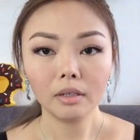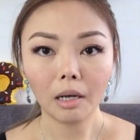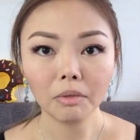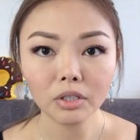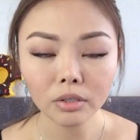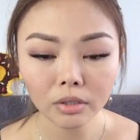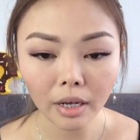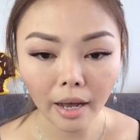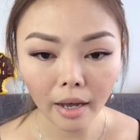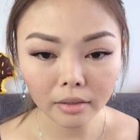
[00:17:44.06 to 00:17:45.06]
I'm also going
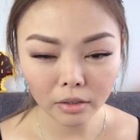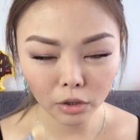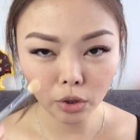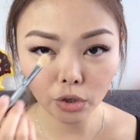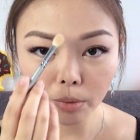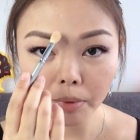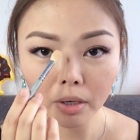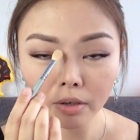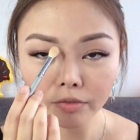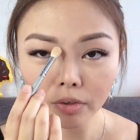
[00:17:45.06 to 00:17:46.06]
to add a little
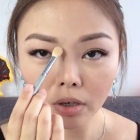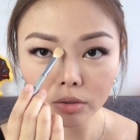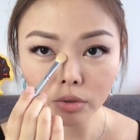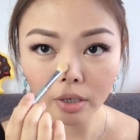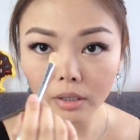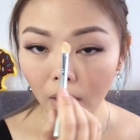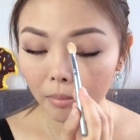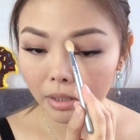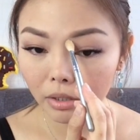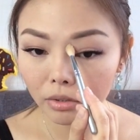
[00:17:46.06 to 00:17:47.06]
bit of contouring
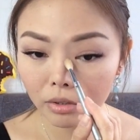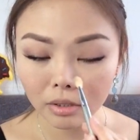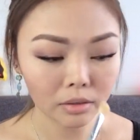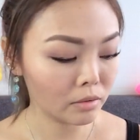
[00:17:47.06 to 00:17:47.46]
on my nose